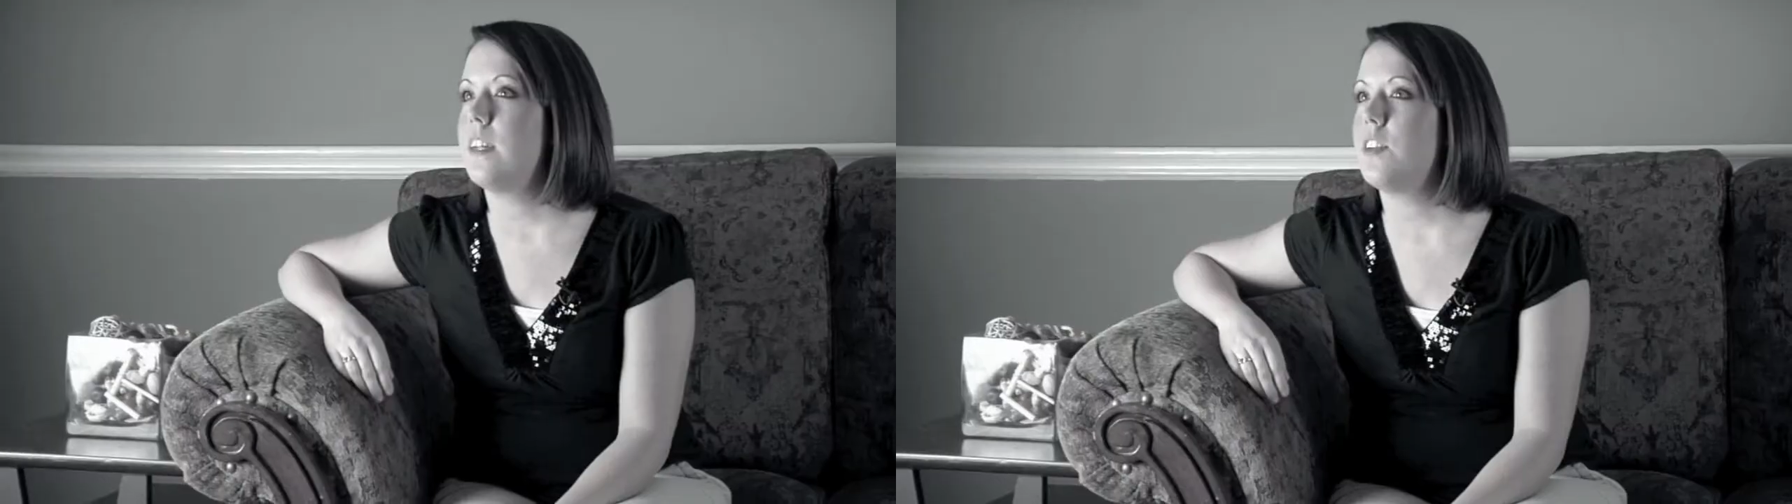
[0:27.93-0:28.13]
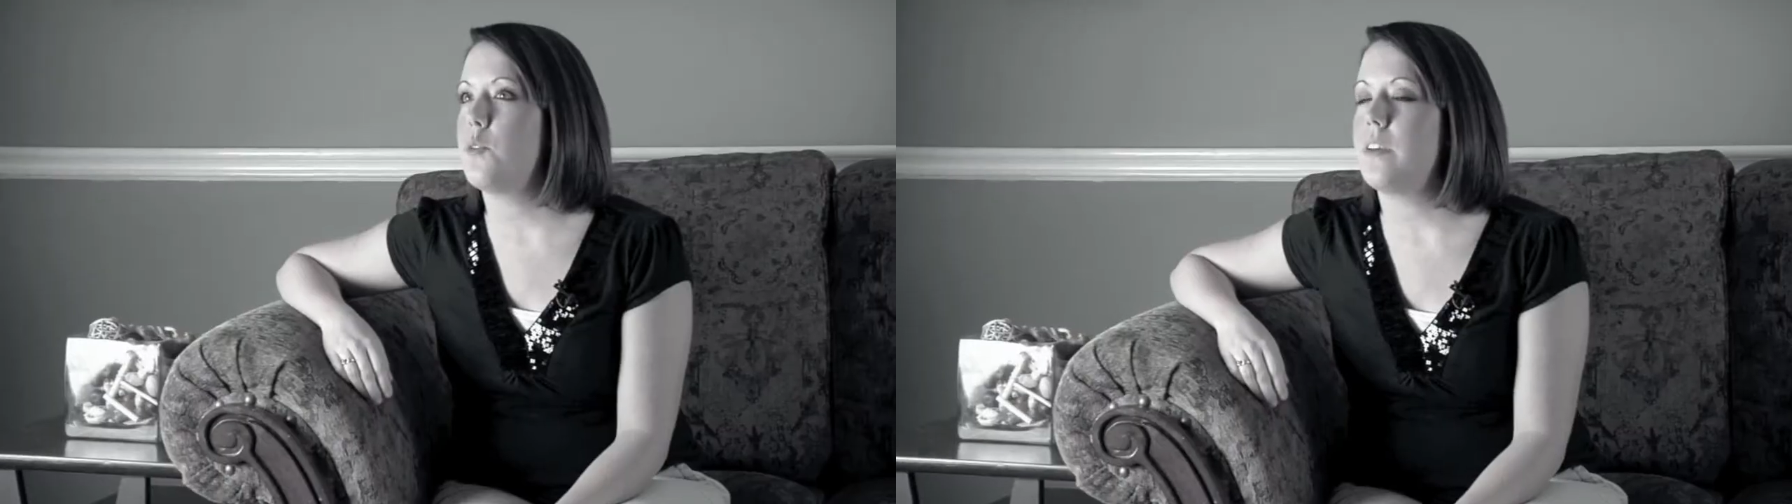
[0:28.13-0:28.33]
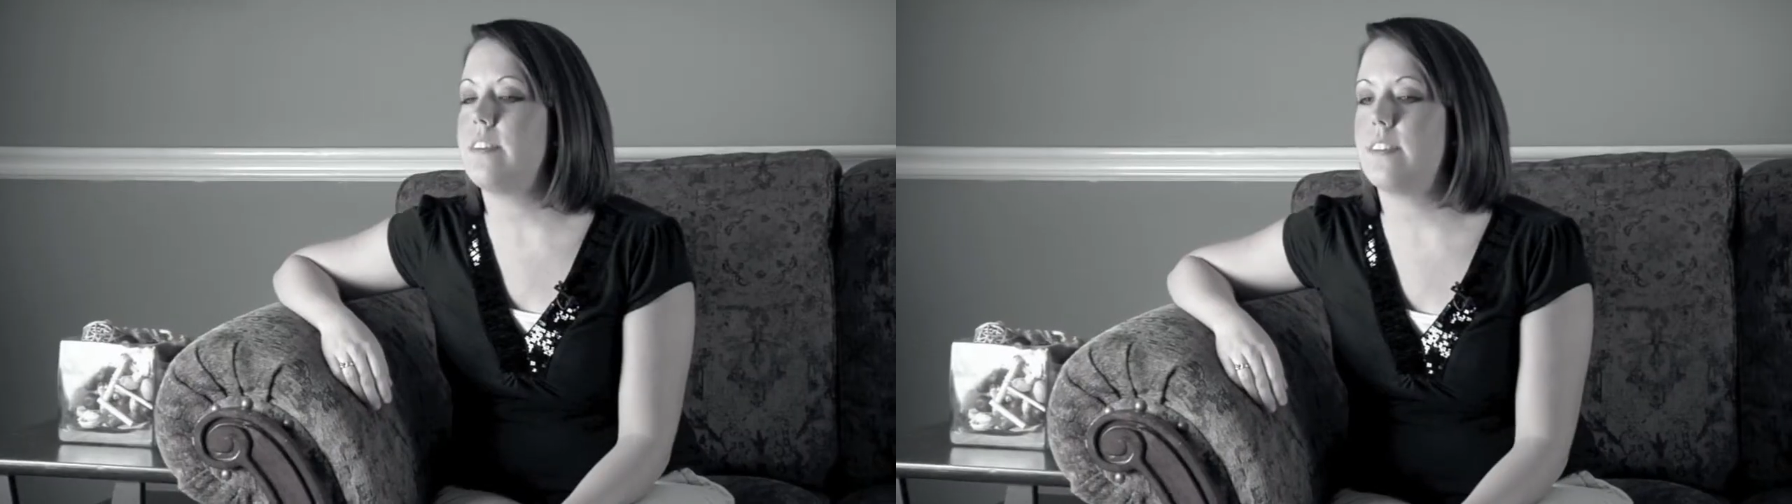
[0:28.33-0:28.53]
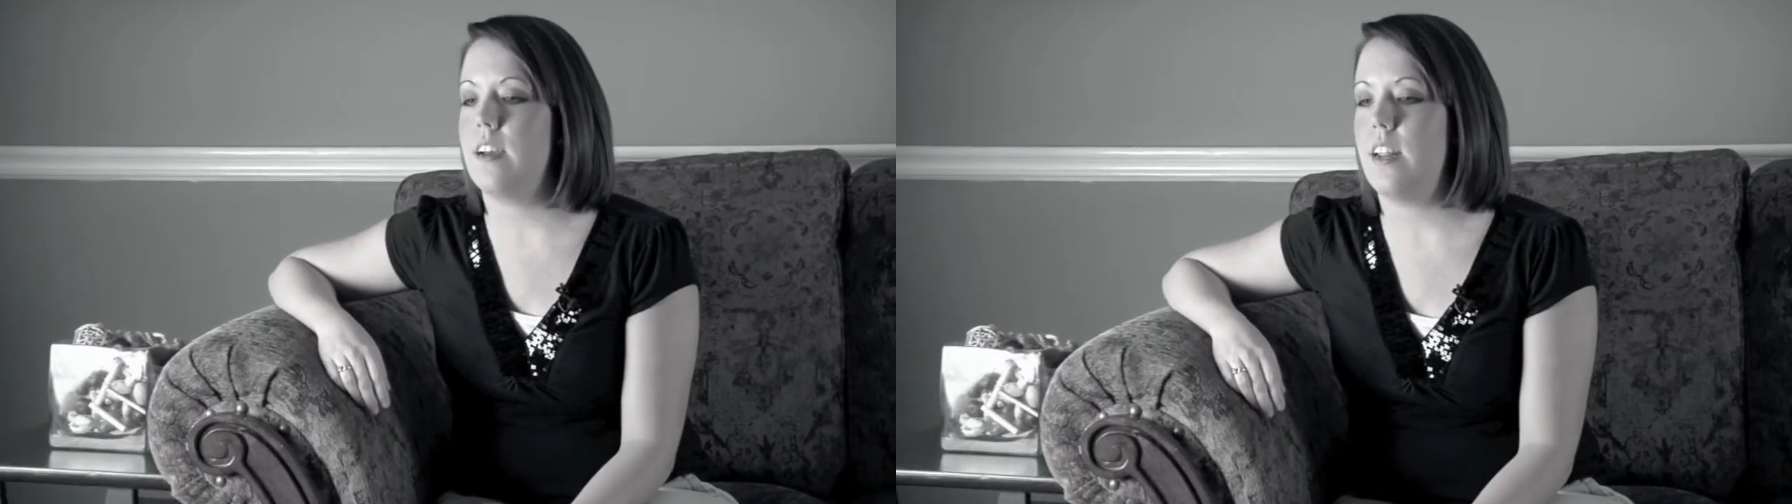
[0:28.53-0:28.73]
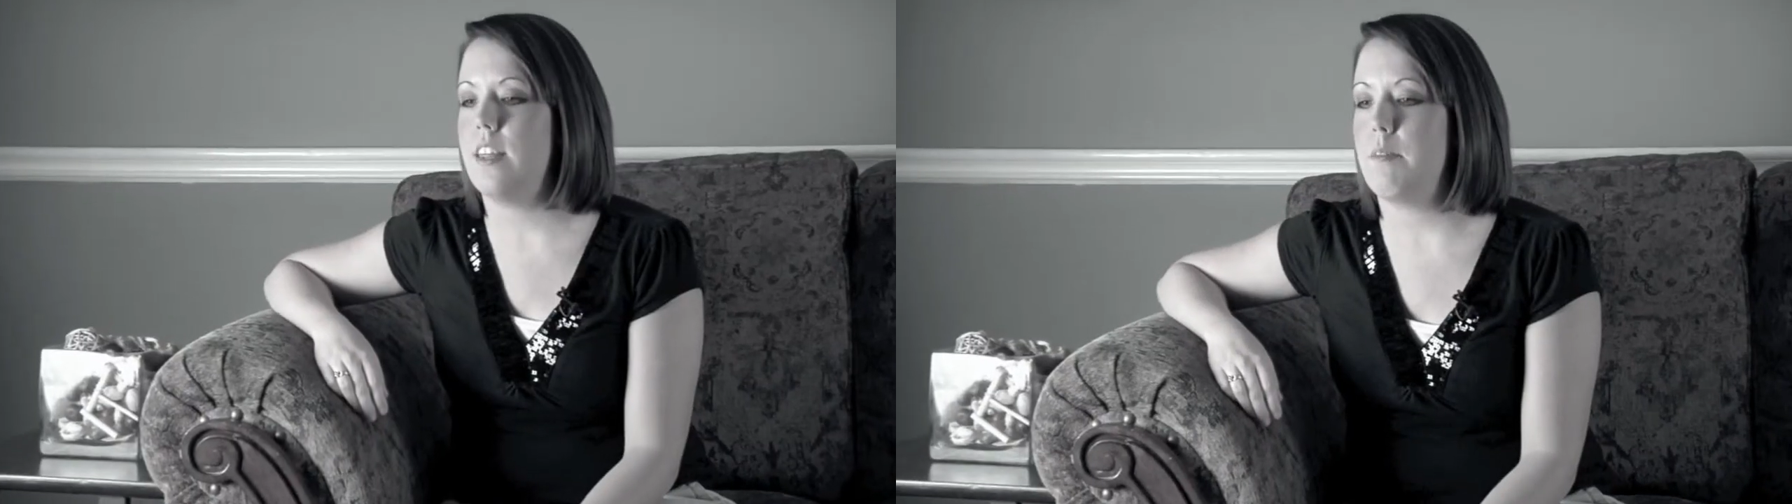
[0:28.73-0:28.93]
Do we
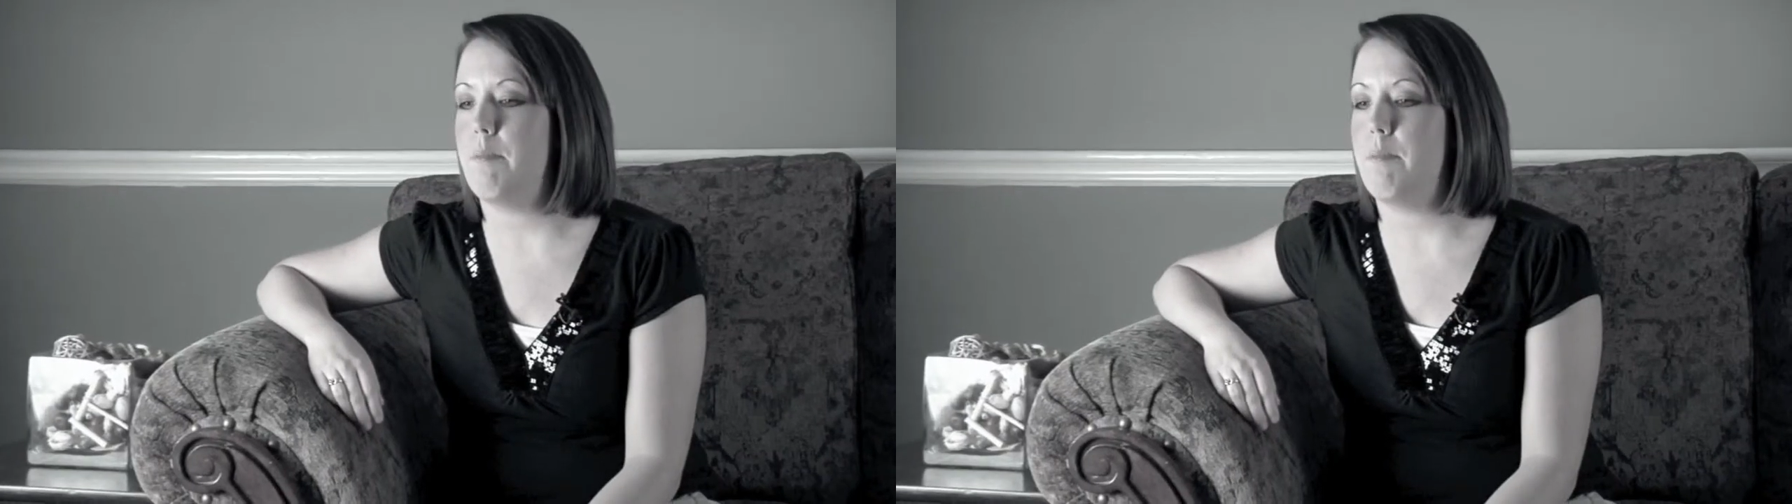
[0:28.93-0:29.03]
study the